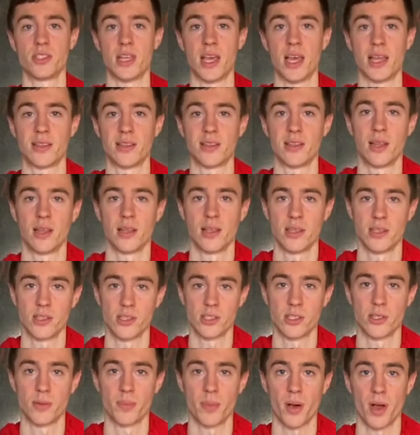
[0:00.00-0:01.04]
yet that this
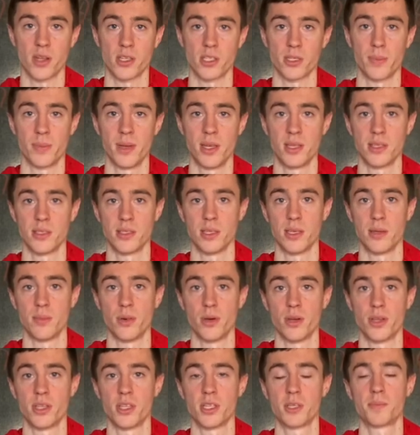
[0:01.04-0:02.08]
is a possibility,
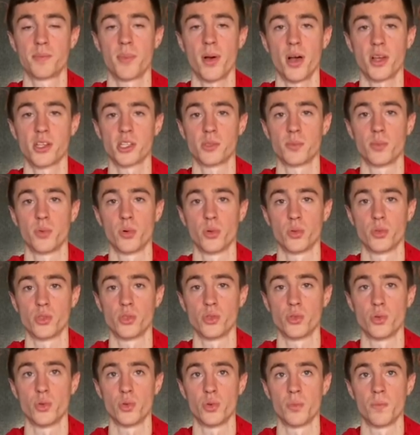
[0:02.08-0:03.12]
but it is possible
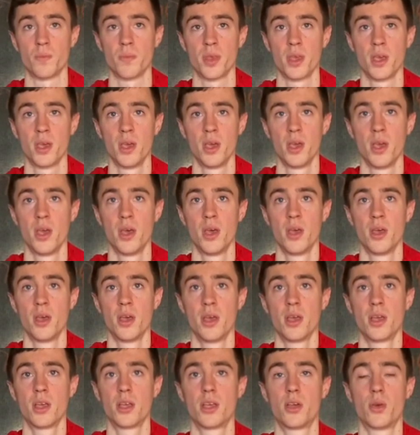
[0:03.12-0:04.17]
to
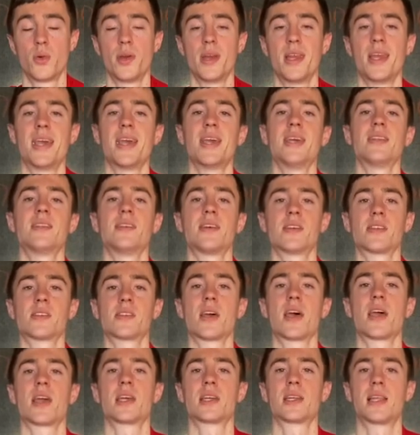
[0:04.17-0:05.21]
create a
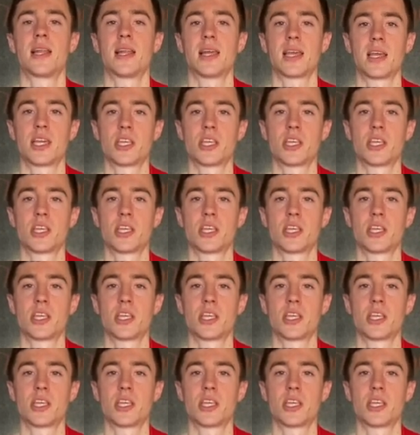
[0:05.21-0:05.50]
psychedelic